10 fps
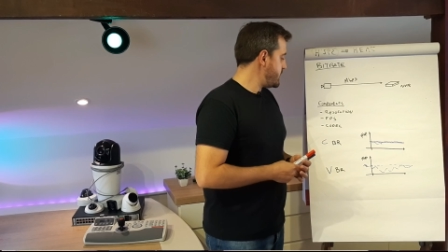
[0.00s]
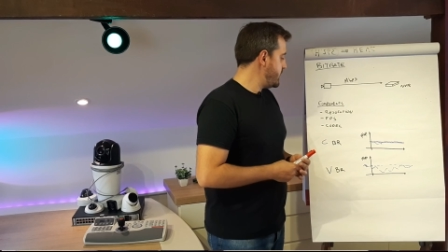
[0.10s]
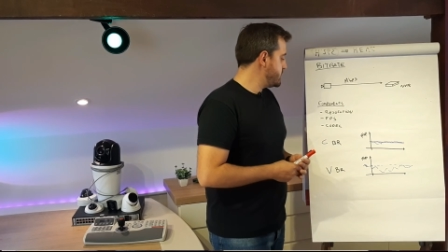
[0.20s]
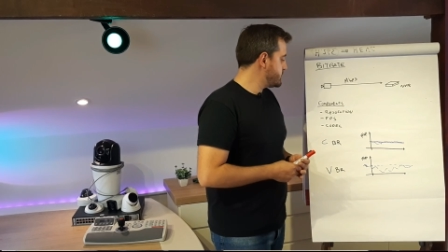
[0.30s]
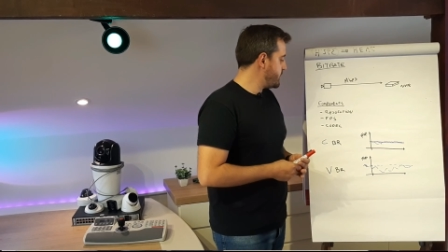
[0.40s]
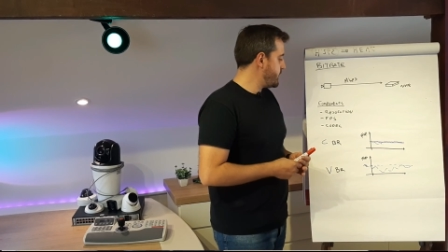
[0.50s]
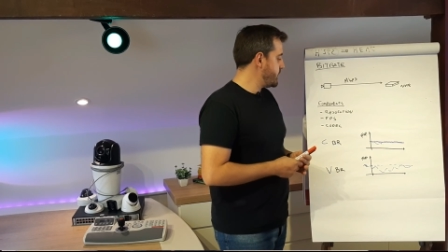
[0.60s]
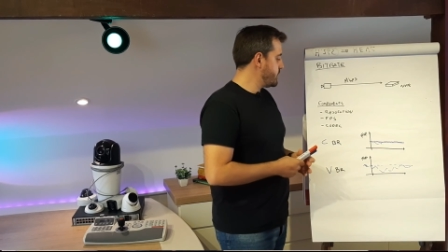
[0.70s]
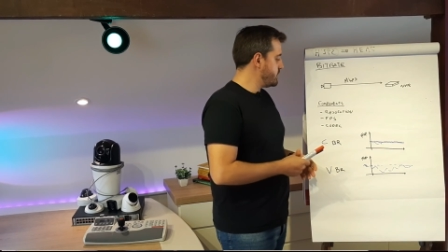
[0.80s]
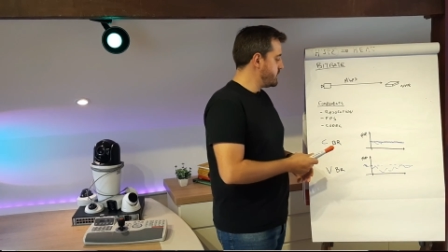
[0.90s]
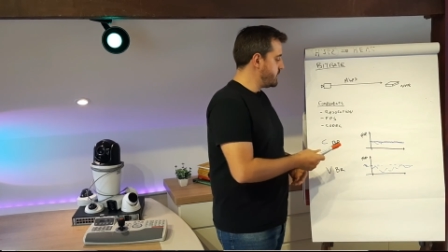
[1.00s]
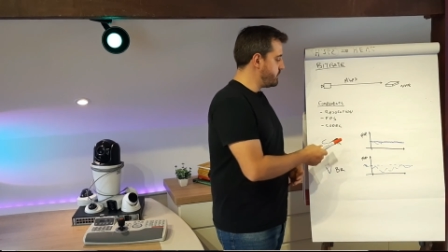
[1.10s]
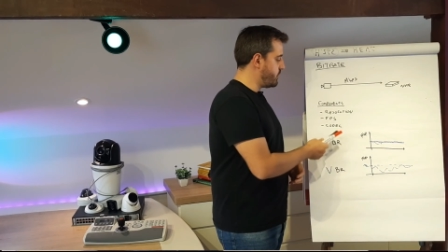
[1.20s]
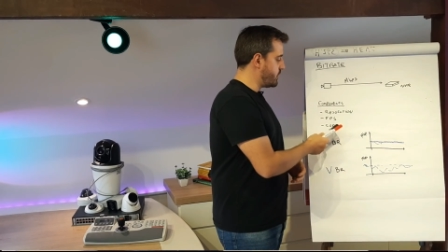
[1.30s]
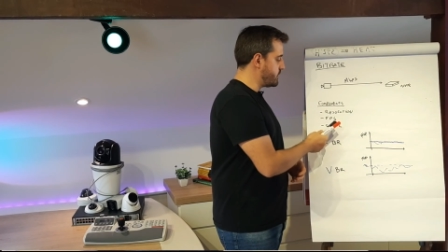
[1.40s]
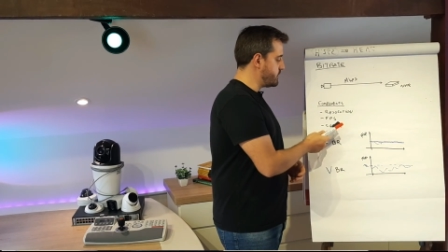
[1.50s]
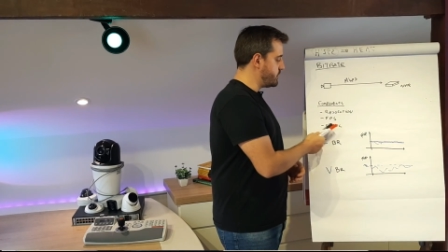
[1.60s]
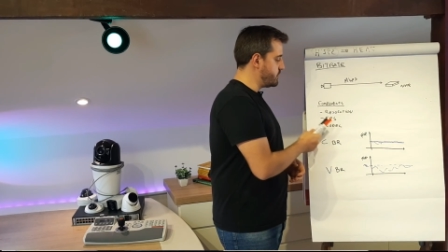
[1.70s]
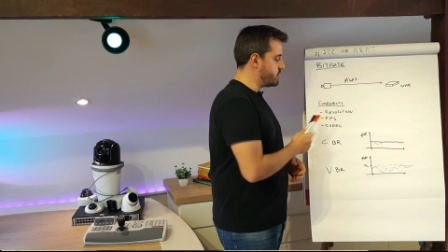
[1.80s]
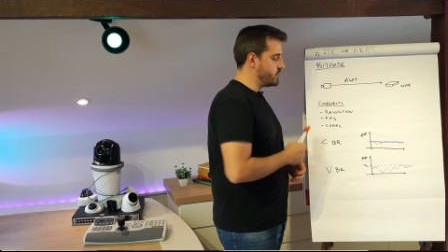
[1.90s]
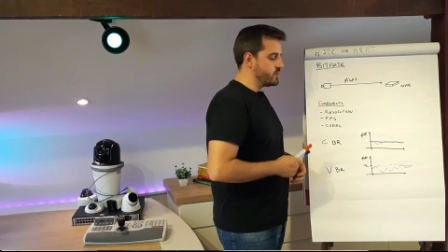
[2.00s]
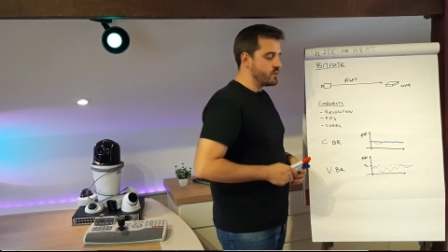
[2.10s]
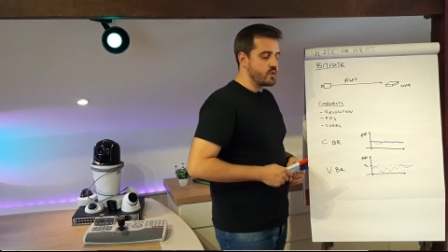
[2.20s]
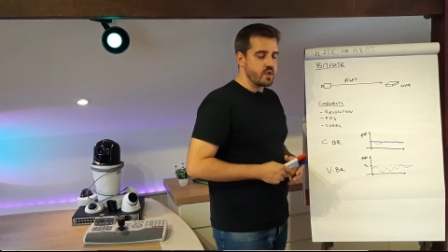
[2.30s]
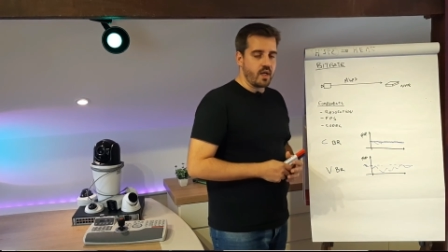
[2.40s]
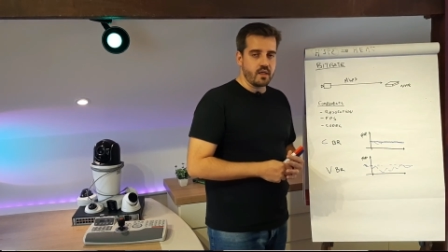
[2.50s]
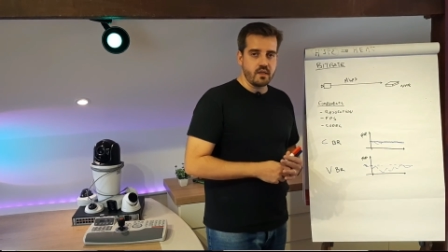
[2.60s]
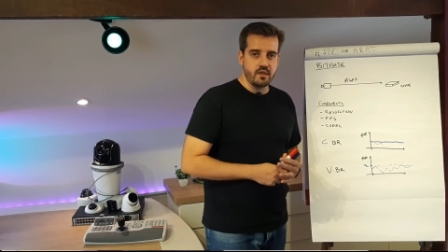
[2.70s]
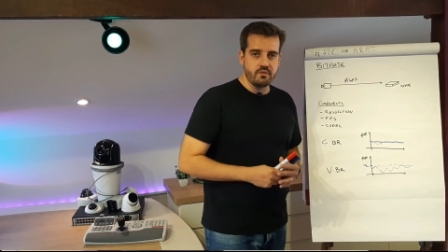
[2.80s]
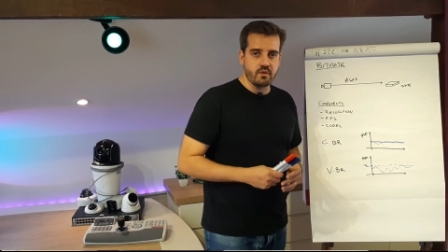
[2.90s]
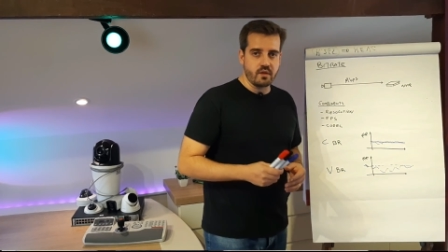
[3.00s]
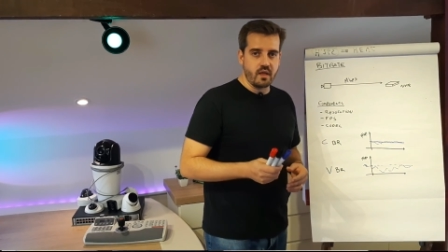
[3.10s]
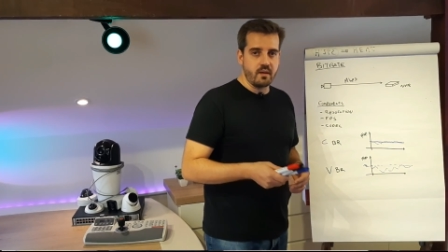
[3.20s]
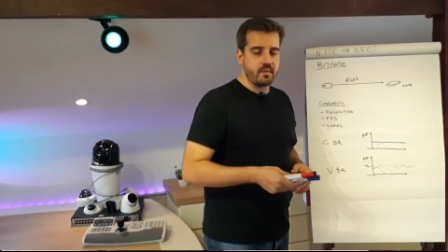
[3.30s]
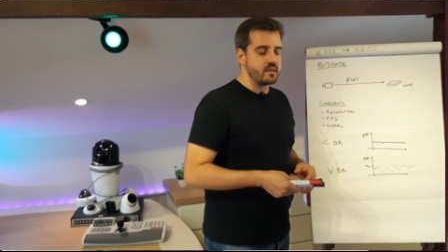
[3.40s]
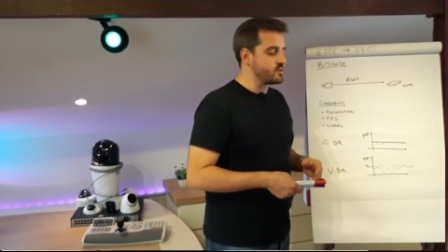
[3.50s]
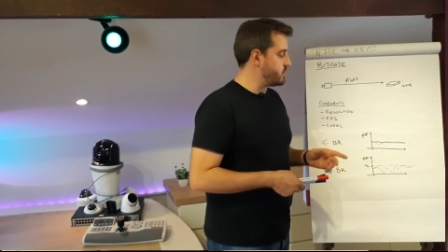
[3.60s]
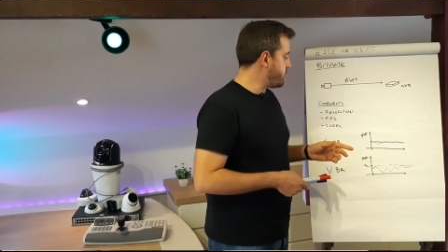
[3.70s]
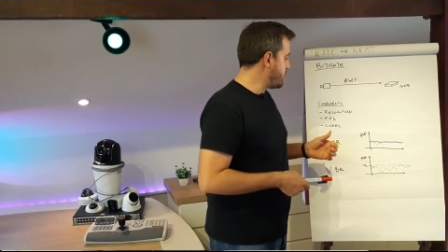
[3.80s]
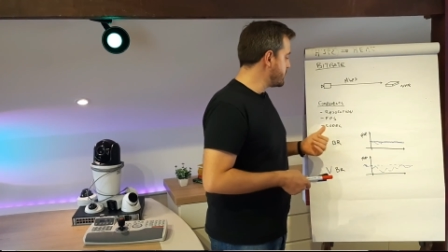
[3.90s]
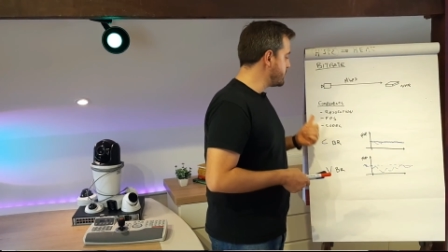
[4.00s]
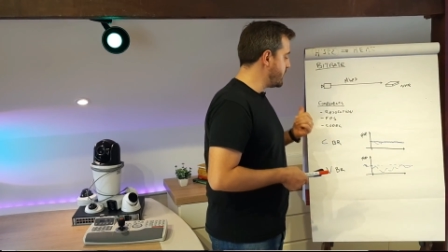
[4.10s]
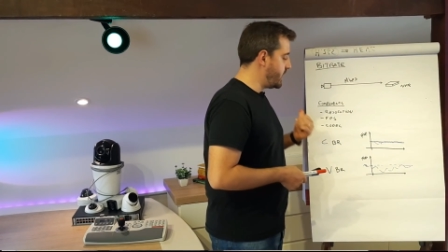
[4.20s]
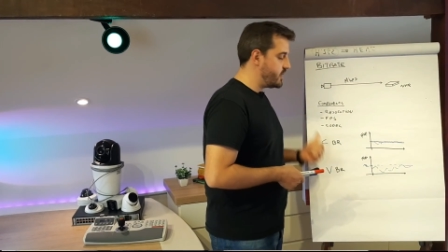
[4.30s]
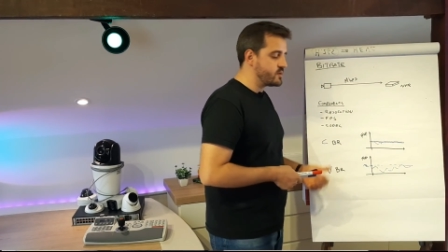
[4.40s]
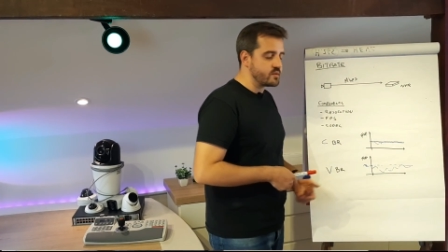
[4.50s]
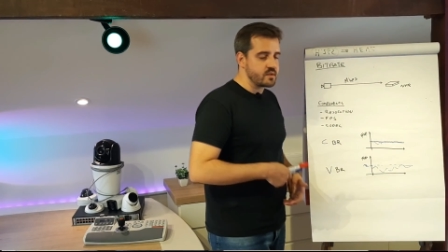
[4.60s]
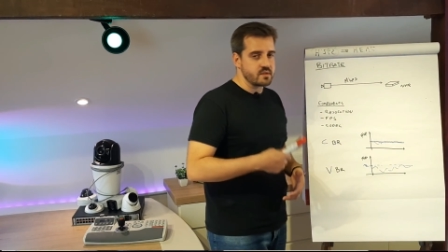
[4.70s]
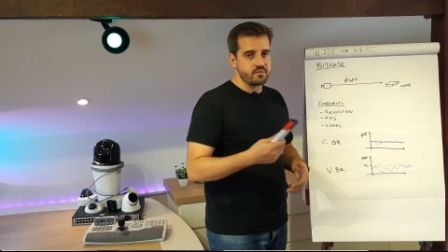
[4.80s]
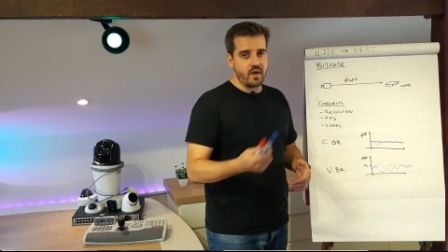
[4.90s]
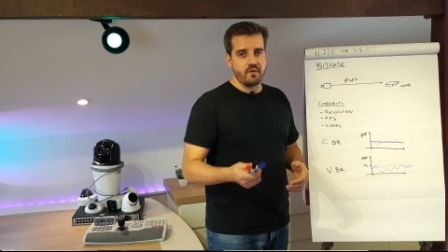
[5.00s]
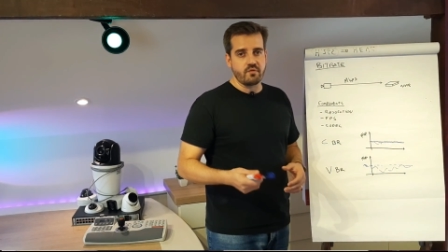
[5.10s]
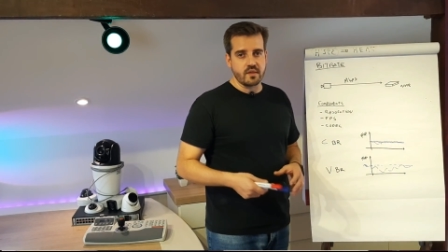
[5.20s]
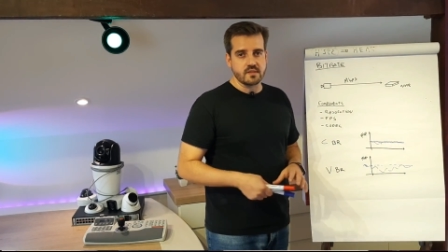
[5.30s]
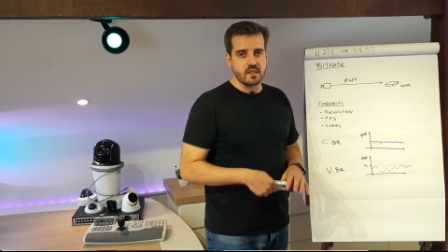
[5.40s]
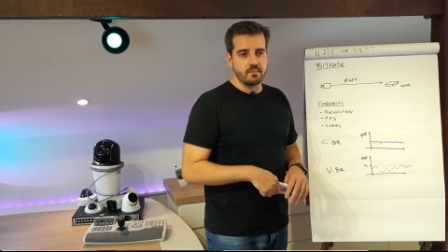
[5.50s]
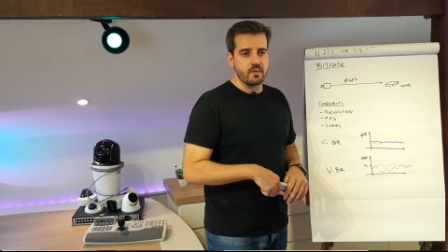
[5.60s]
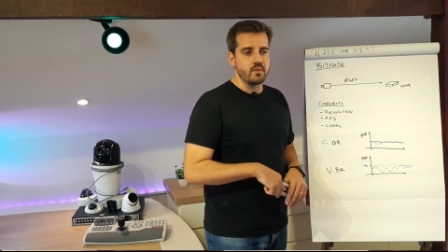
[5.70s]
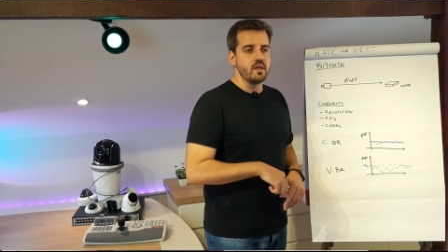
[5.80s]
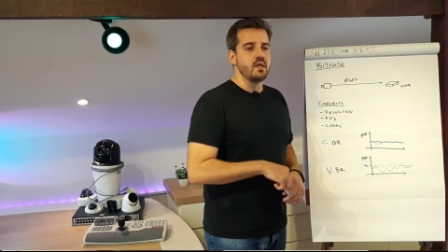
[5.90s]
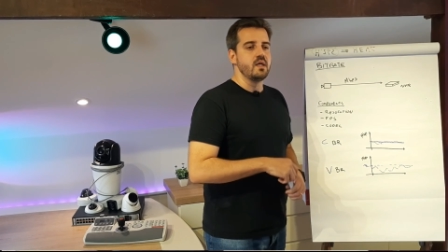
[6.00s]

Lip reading: it's very important to check if your camera support H.265, for example.